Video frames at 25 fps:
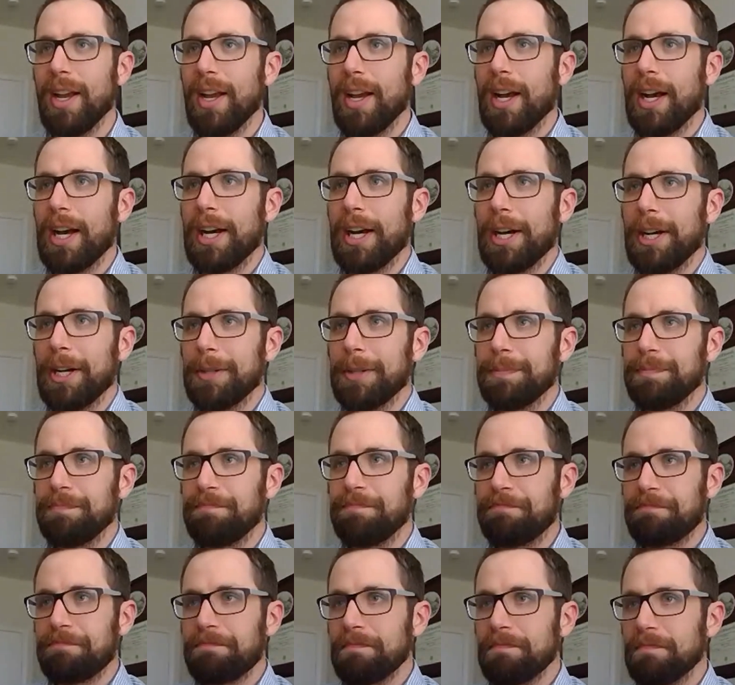
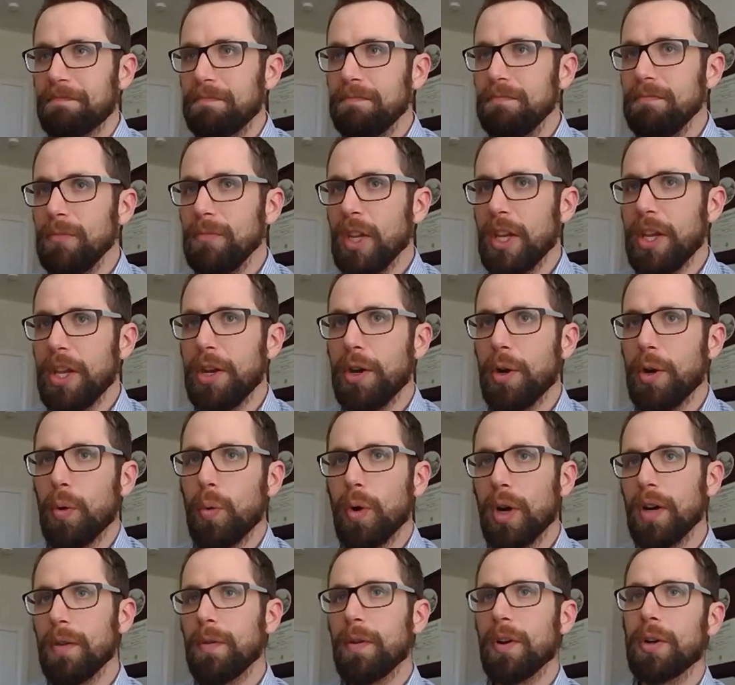
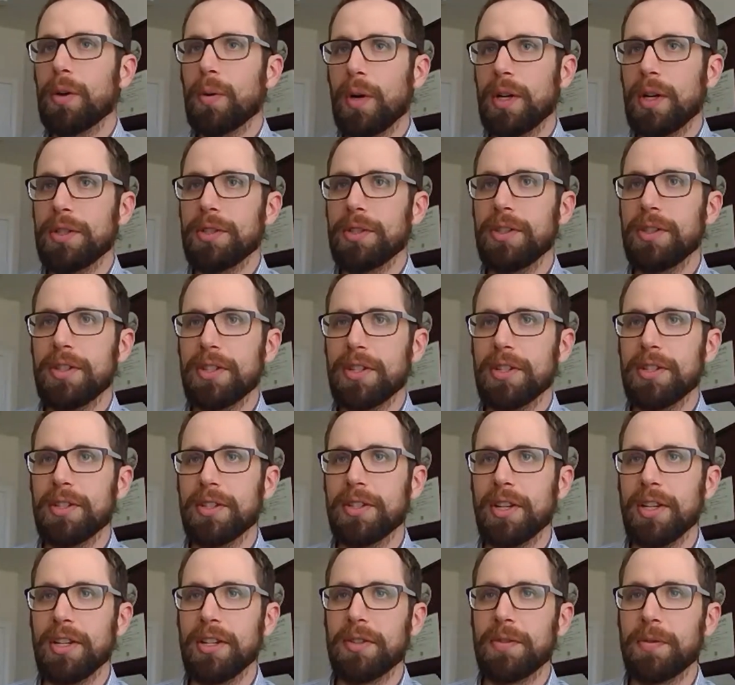One of our questions
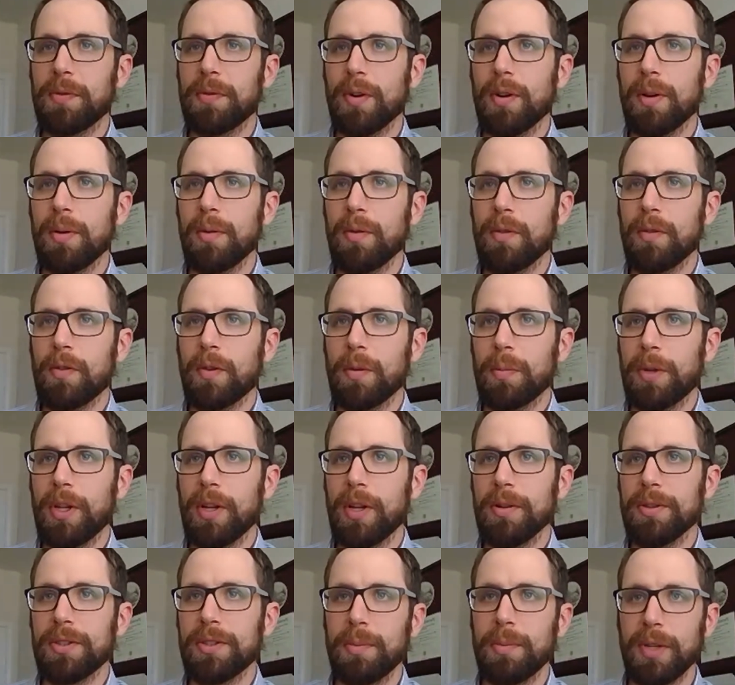is from
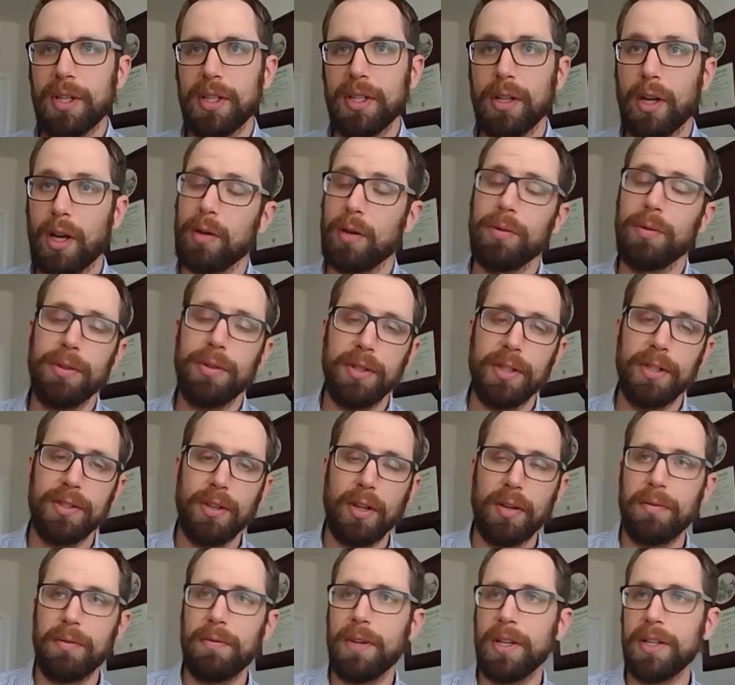Kirsten McDonald. It's
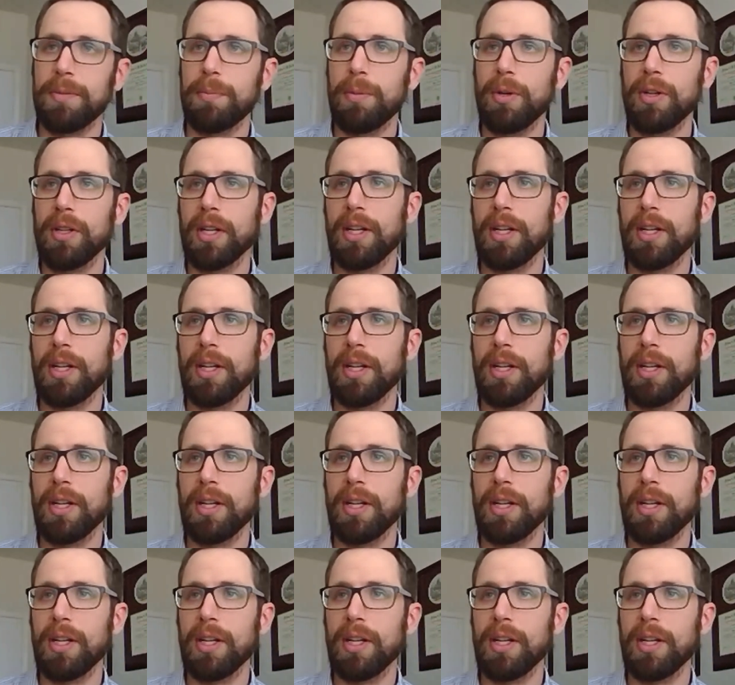on Facebook.